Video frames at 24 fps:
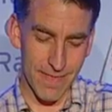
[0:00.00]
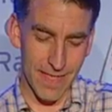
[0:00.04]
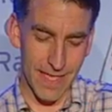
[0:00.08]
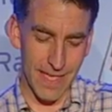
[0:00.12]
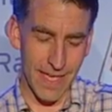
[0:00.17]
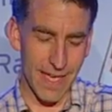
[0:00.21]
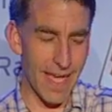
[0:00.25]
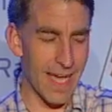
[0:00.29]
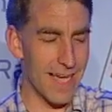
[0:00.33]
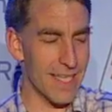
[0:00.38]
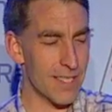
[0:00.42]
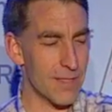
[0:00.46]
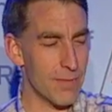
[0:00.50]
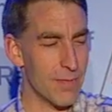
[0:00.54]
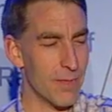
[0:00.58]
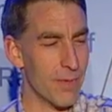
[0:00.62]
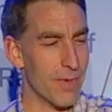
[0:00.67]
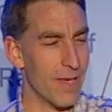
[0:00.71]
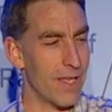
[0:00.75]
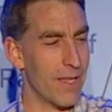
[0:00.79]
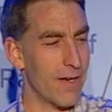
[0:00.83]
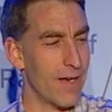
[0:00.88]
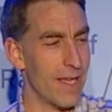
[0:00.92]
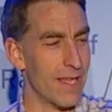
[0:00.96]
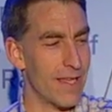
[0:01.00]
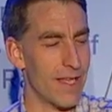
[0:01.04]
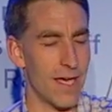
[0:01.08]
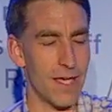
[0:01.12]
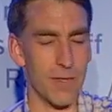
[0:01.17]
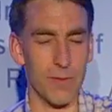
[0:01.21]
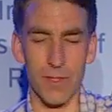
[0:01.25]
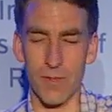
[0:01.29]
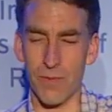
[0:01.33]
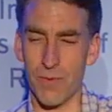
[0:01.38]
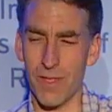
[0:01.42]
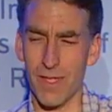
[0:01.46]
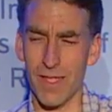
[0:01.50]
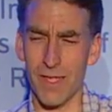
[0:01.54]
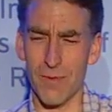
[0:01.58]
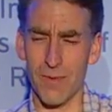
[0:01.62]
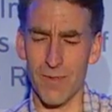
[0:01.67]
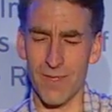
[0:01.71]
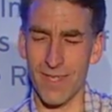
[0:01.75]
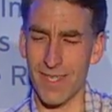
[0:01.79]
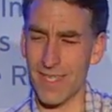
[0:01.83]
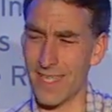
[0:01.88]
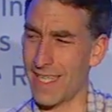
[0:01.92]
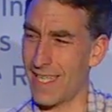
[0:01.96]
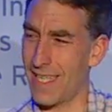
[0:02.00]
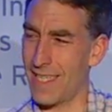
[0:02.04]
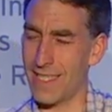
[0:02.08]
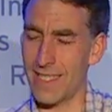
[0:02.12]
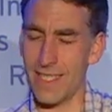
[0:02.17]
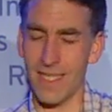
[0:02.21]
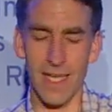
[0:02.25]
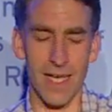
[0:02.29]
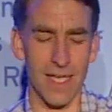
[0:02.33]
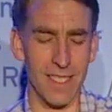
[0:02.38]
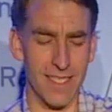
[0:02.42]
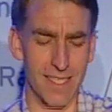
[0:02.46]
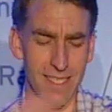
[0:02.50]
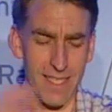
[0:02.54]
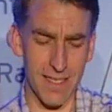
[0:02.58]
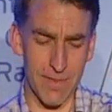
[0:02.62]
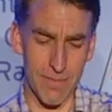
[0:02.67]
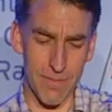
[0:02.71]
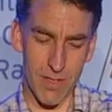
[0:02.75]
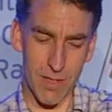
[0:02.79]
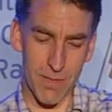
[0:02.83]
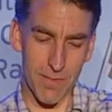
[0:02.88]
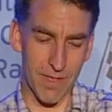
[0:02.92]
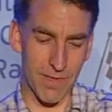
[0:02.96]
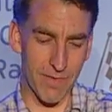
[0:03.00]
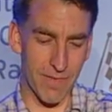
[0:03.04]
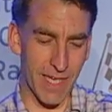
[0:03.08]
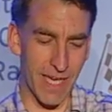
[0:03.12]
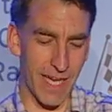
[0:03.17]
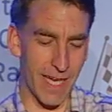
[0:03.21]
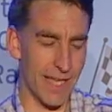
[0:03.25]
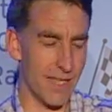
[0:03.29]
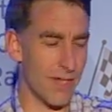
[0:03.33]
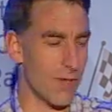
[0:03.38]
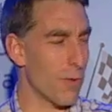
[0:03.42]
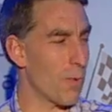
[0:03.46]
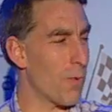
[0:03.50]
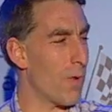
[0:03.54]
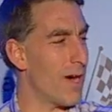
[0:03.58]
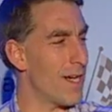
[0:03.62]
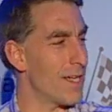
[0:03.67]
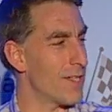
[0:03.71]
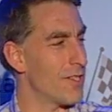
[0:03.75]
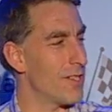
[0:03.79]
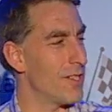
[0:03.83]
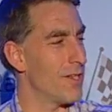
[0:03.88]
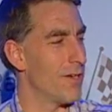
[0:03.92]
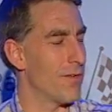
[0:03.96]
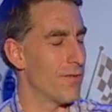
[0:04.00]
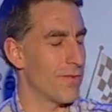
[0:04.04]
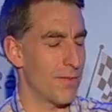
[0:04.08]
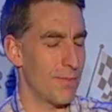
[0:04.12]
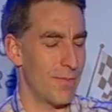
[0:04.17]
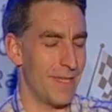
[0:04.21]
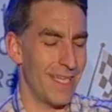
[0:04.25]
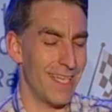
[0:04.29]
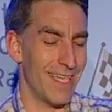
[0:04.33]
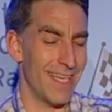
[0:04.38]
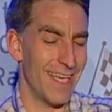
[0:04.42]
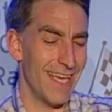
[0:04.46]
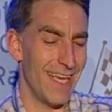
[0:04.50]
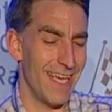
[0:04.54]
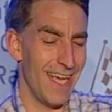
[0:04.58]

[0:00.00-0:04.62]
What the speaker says: he asked me whether I thought it would really work. And a sudden moment of candor washed over me.